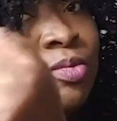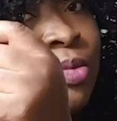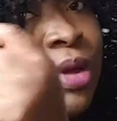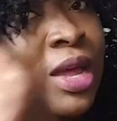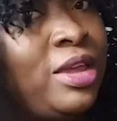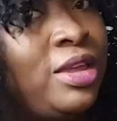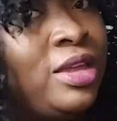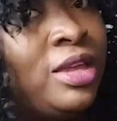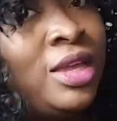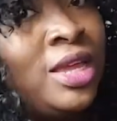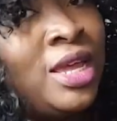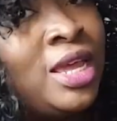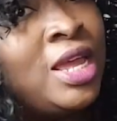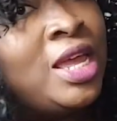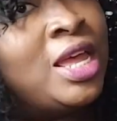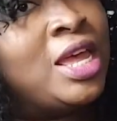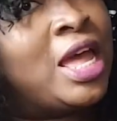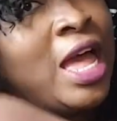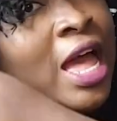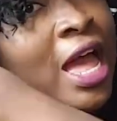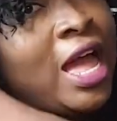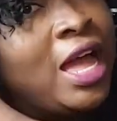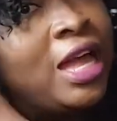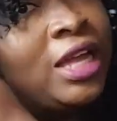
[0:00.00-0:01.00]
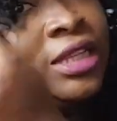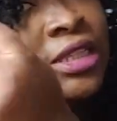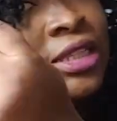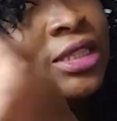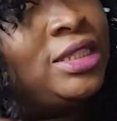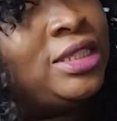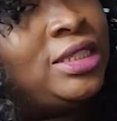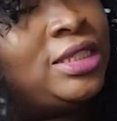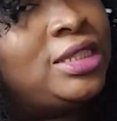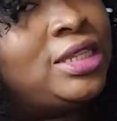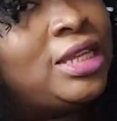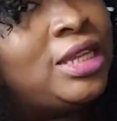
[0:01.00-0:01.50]
my
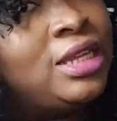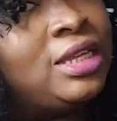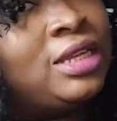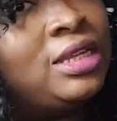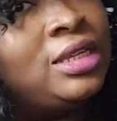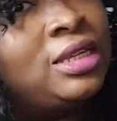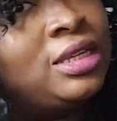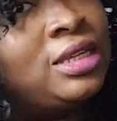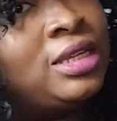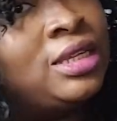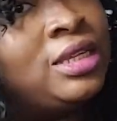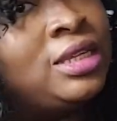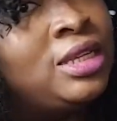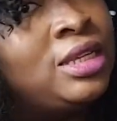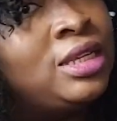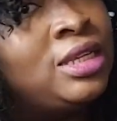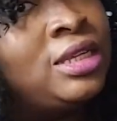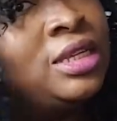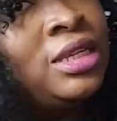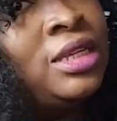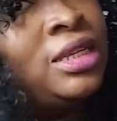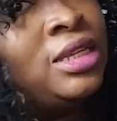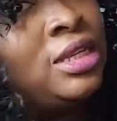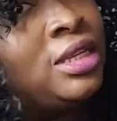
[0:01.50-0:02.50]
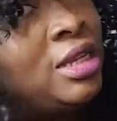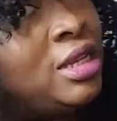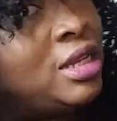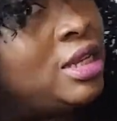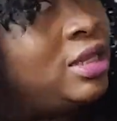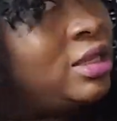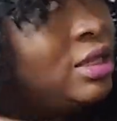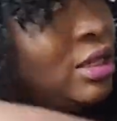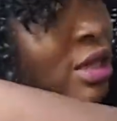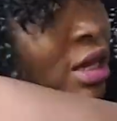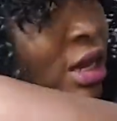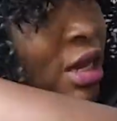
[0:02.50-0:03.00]
hands
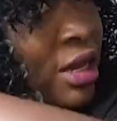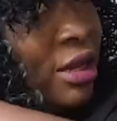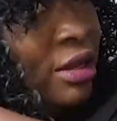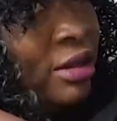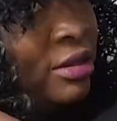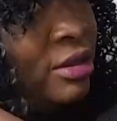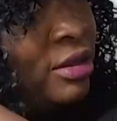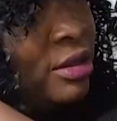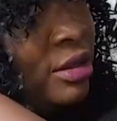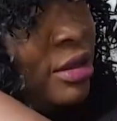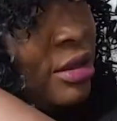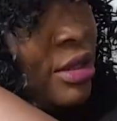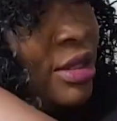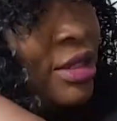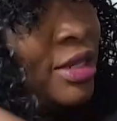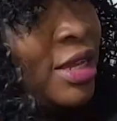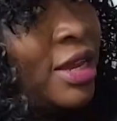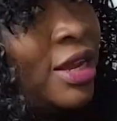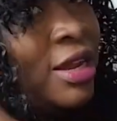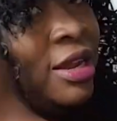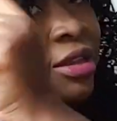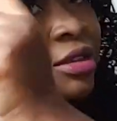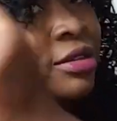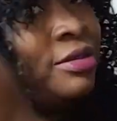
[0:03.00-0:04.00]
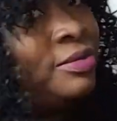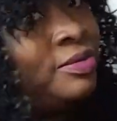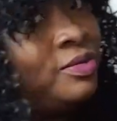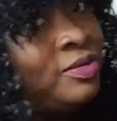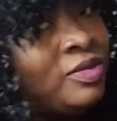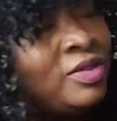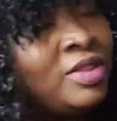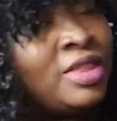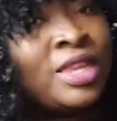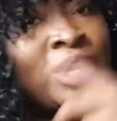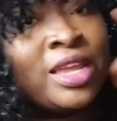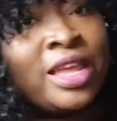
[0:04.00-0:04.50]
and yeah just gonna
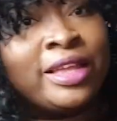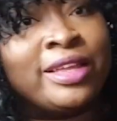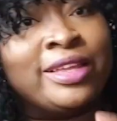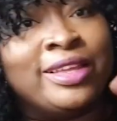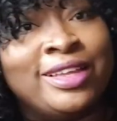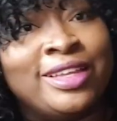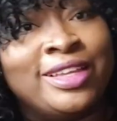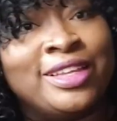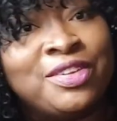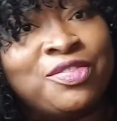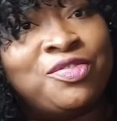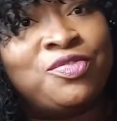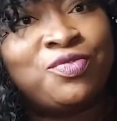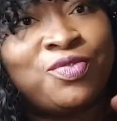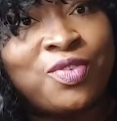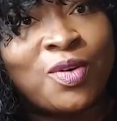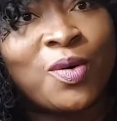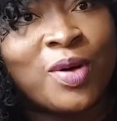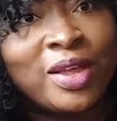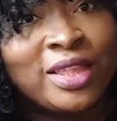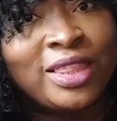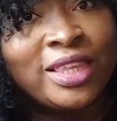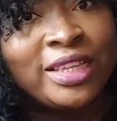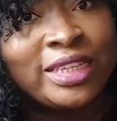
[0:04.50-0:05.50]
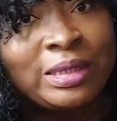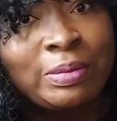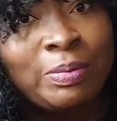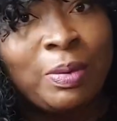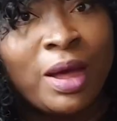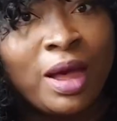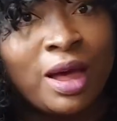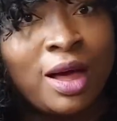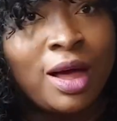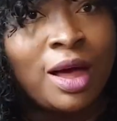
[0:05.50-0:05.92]
fold this part